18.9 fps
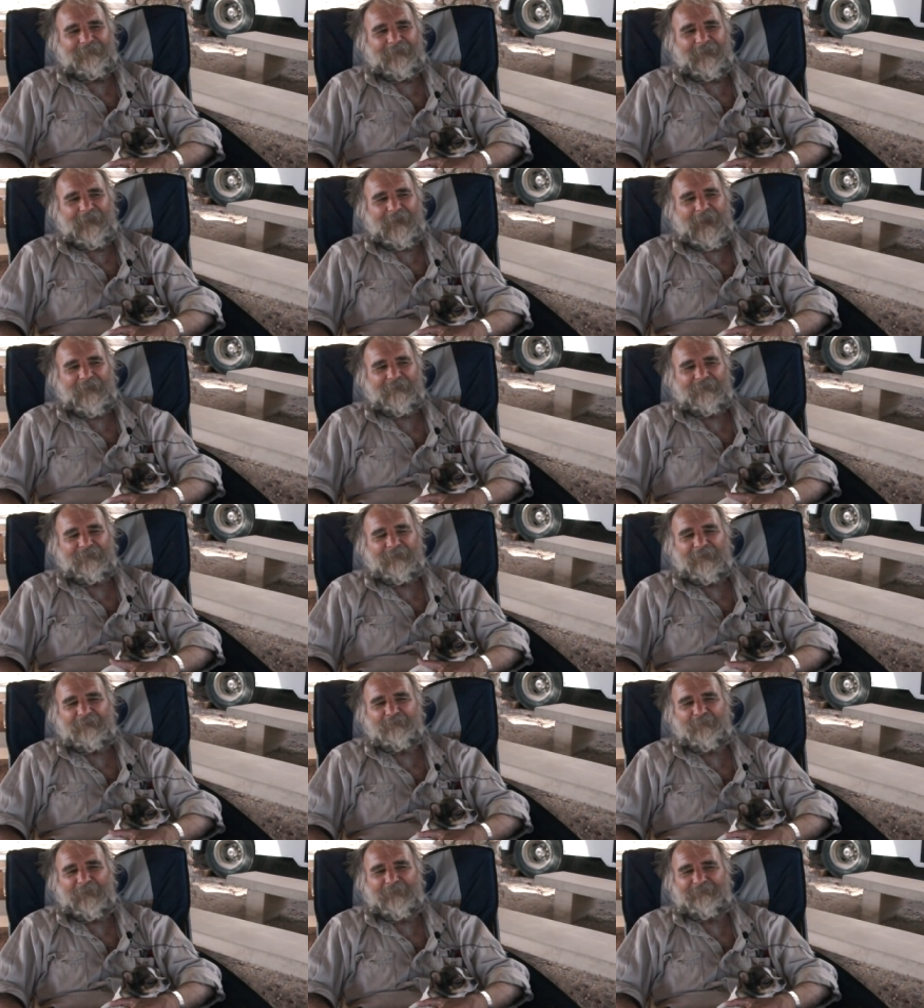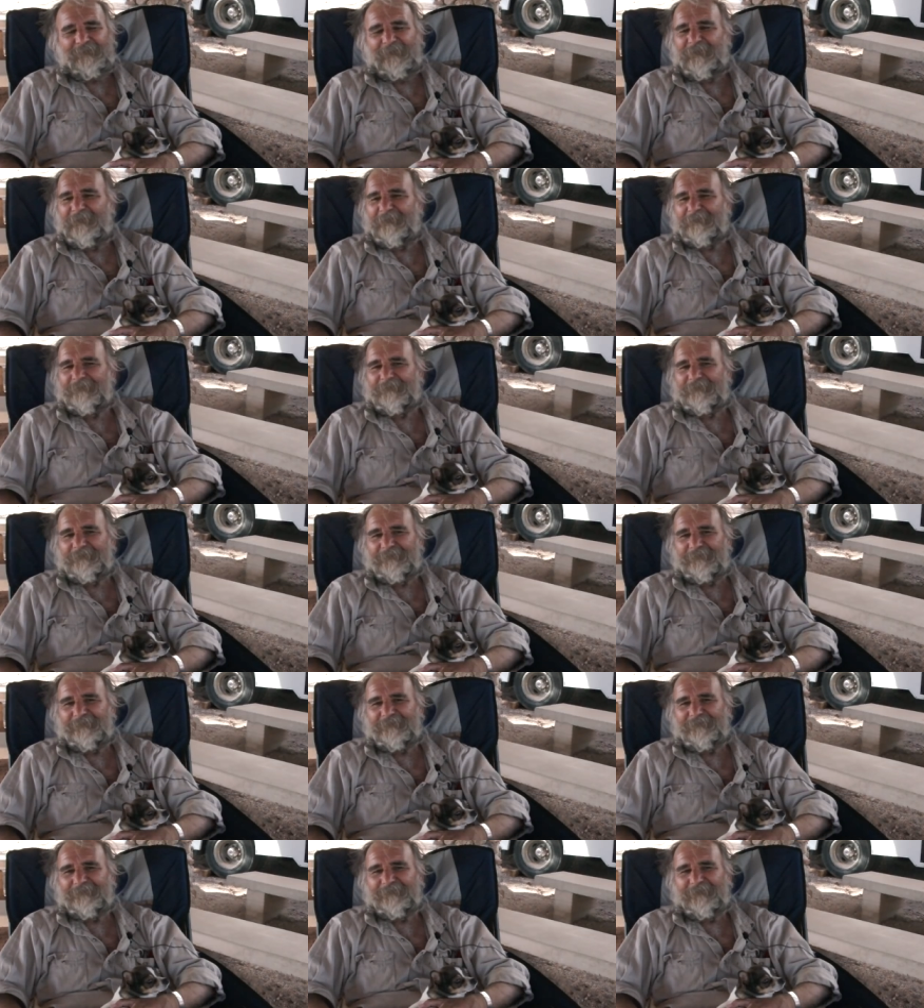I, I realized one thing.
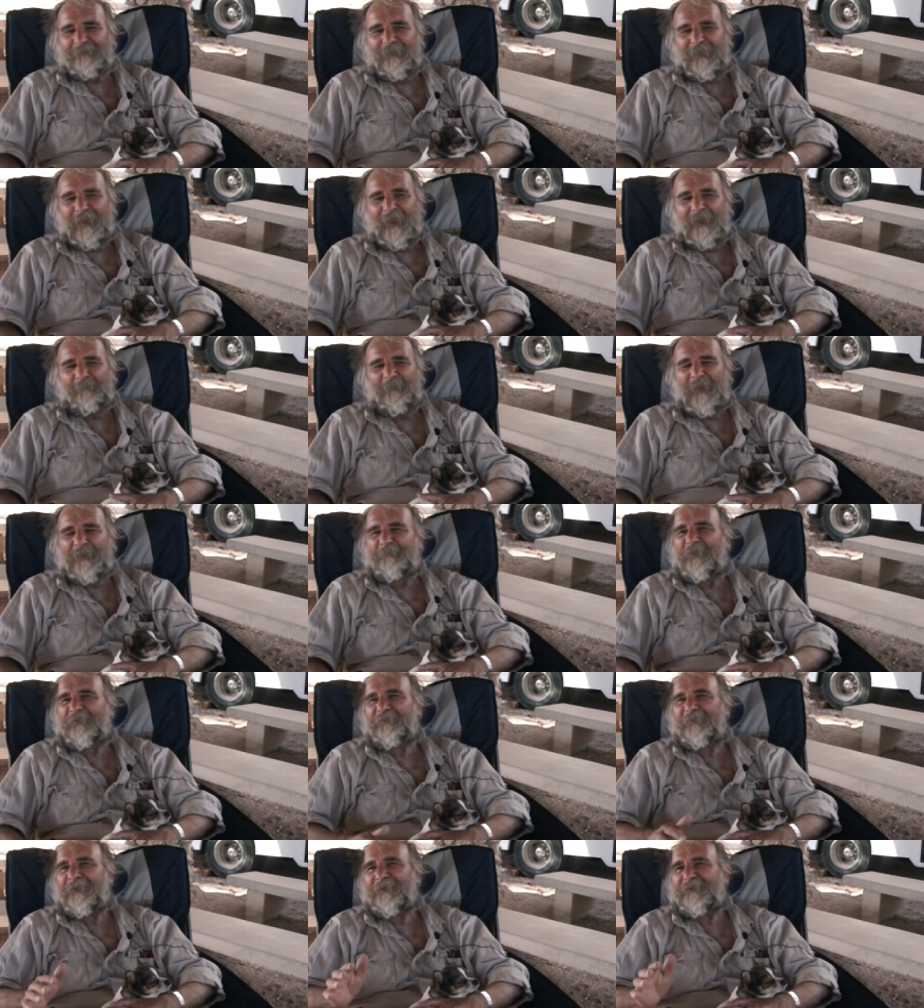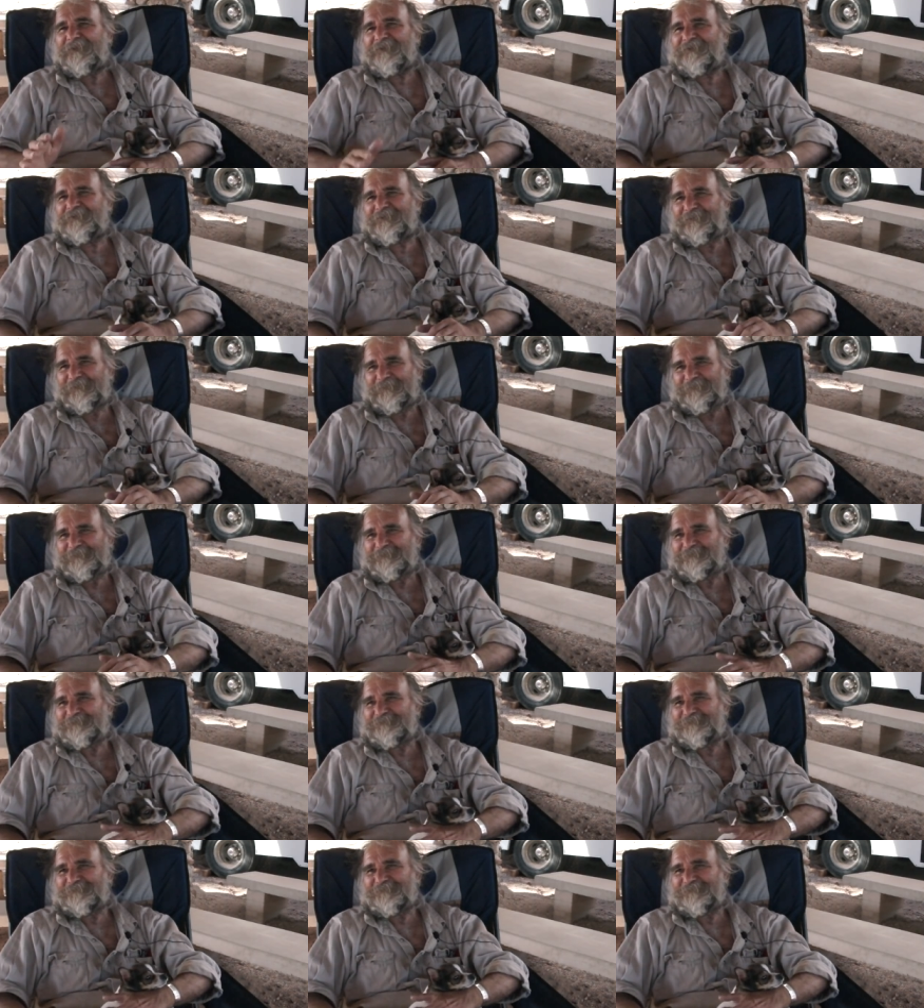I buy more than I can shoot.